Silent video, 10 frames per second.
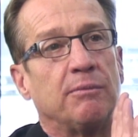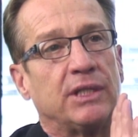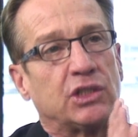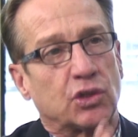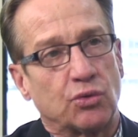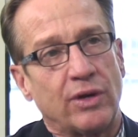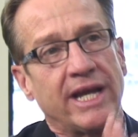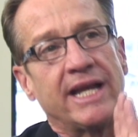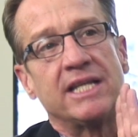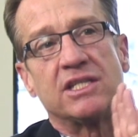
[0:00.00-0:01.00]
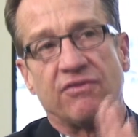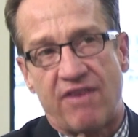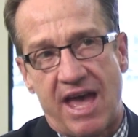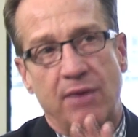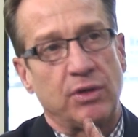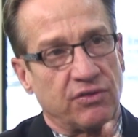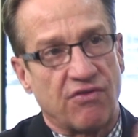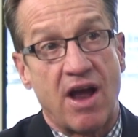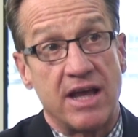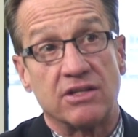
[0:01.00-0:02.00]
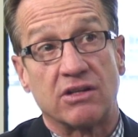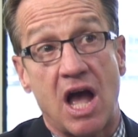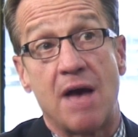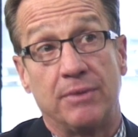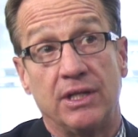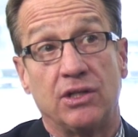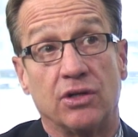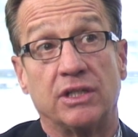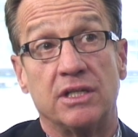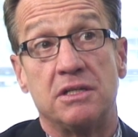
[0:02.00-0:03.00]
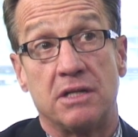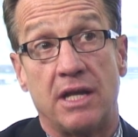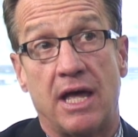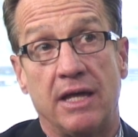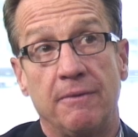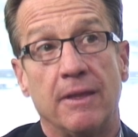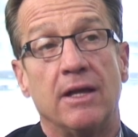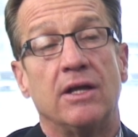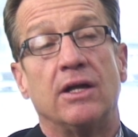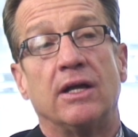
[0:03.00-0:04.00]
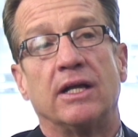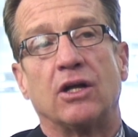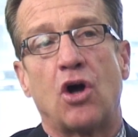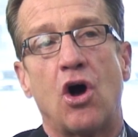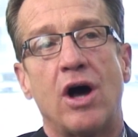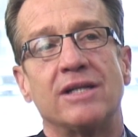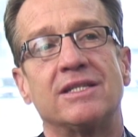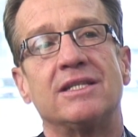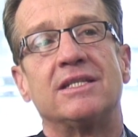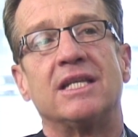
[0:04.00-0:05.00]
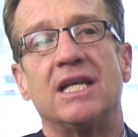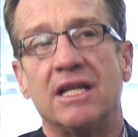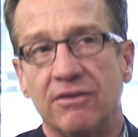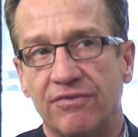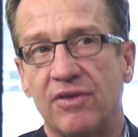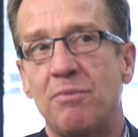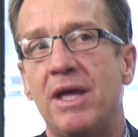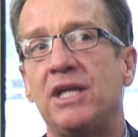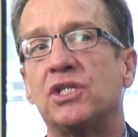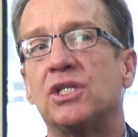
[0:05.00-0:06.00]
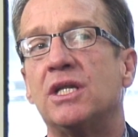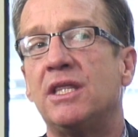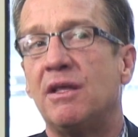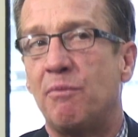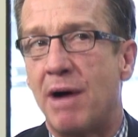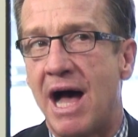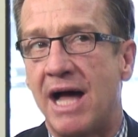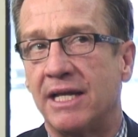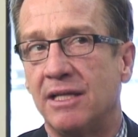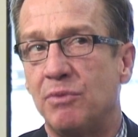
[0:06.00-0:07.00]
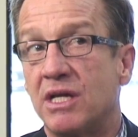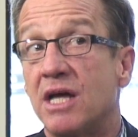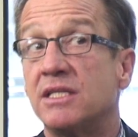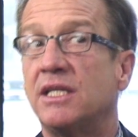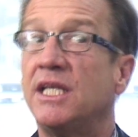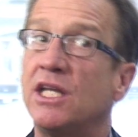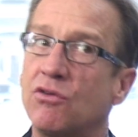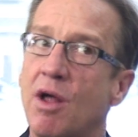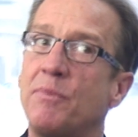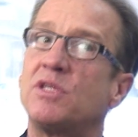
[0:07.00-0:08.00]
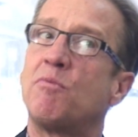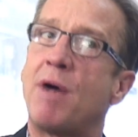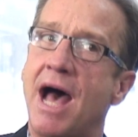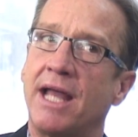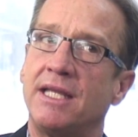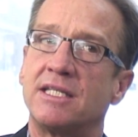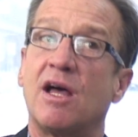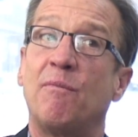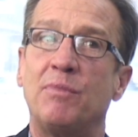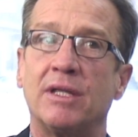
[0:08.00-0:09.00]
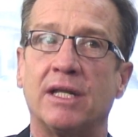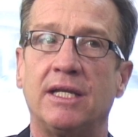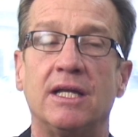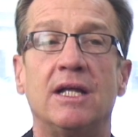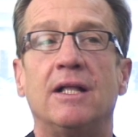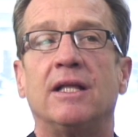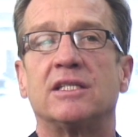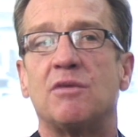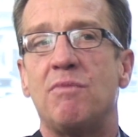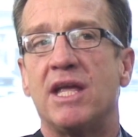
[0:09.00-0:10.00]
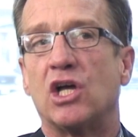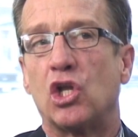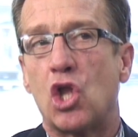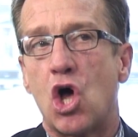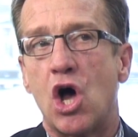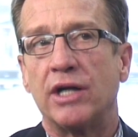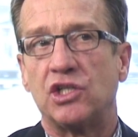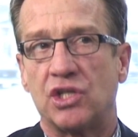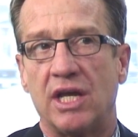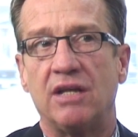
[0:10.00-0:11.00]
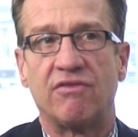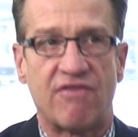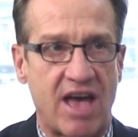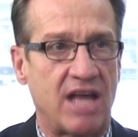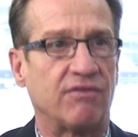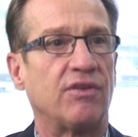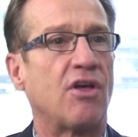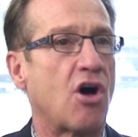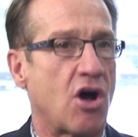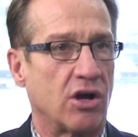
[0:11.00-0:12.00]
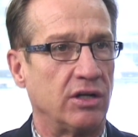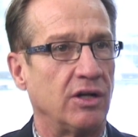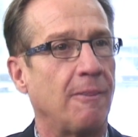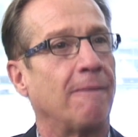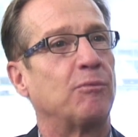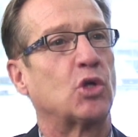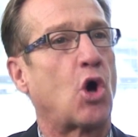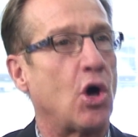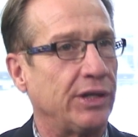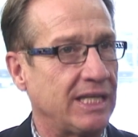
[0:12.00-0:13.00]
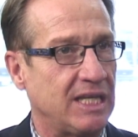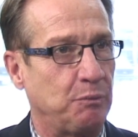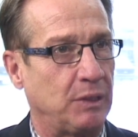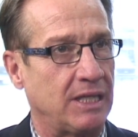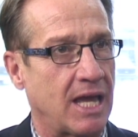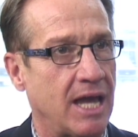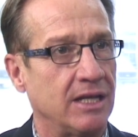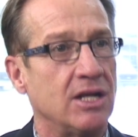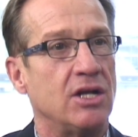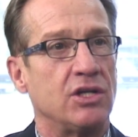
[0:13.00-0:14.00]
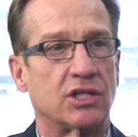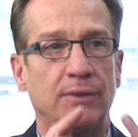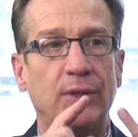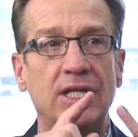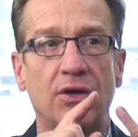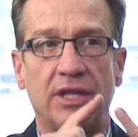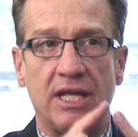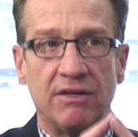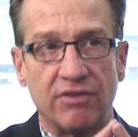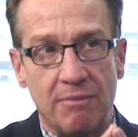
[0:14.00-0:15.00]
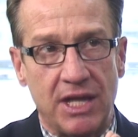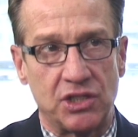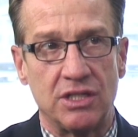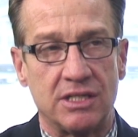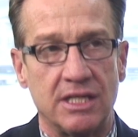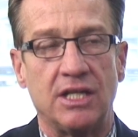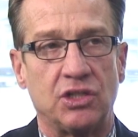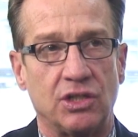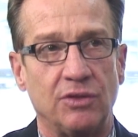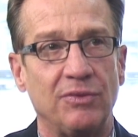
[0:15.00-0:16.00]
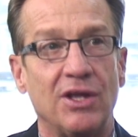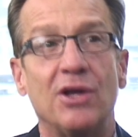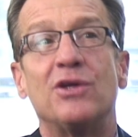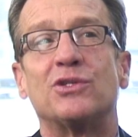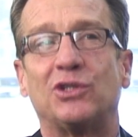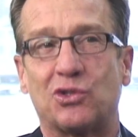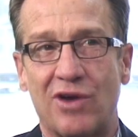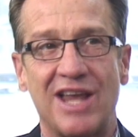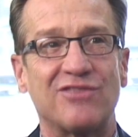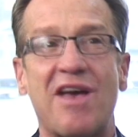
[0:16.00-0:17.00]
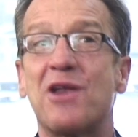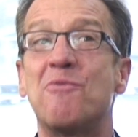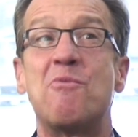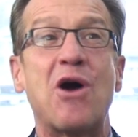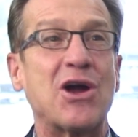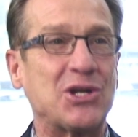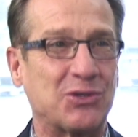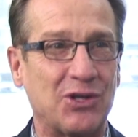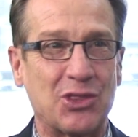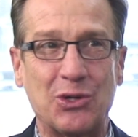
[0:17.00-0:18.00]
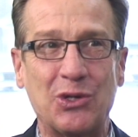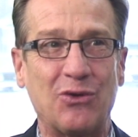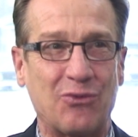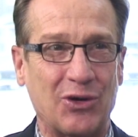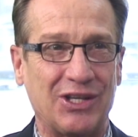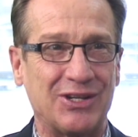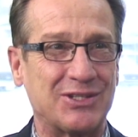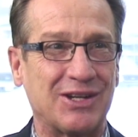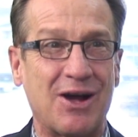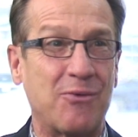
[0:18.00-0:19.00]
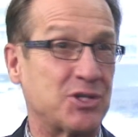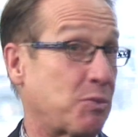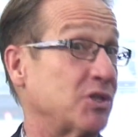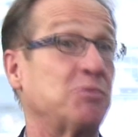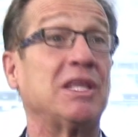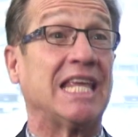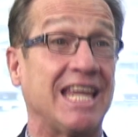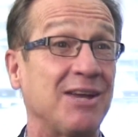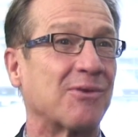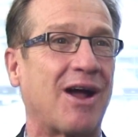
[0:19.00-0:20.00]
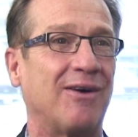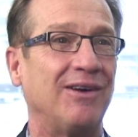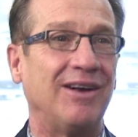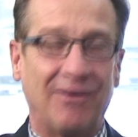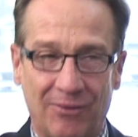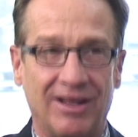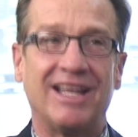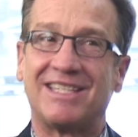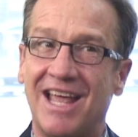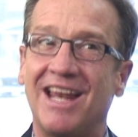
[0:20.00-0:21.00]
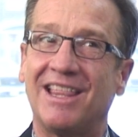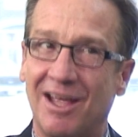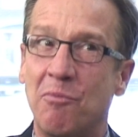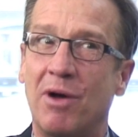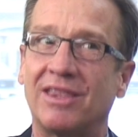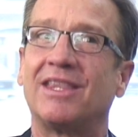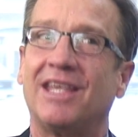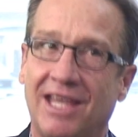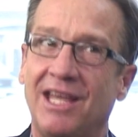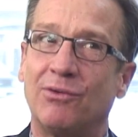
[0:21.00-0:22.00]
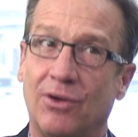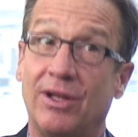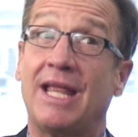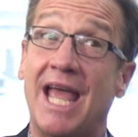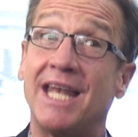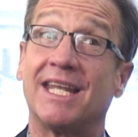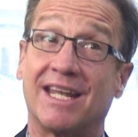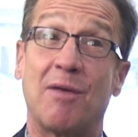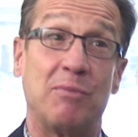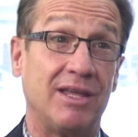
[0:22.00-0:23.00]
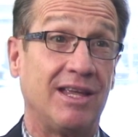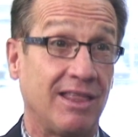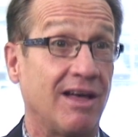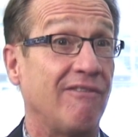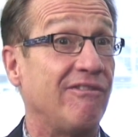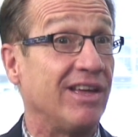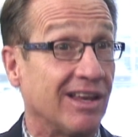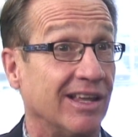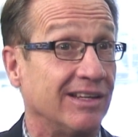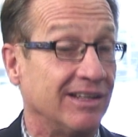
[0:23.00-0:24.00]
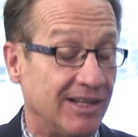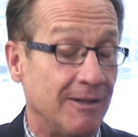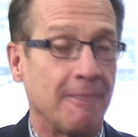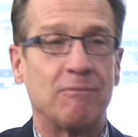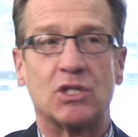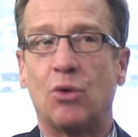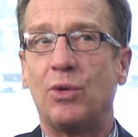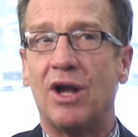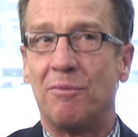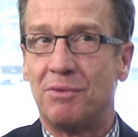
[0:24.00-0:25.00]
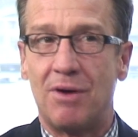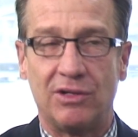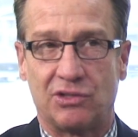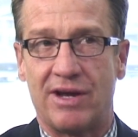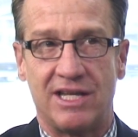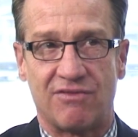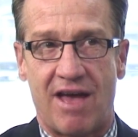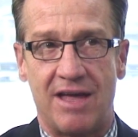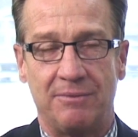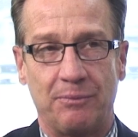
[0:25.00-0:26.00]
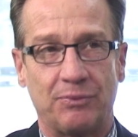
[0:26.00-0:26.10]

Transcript: But trans fat, which fries are commonly cooked in today, causes inflammation in the body because it interrupts the body's ability to make a long-chain fat for the heart called E P A. So we know that inflammation's an issue. So trans fat or margarine thirty or forty years ago was supposed to be the hero. Yeah. Well, it's anything but the hero. It ended up being the villain. So we don't promote trans fat.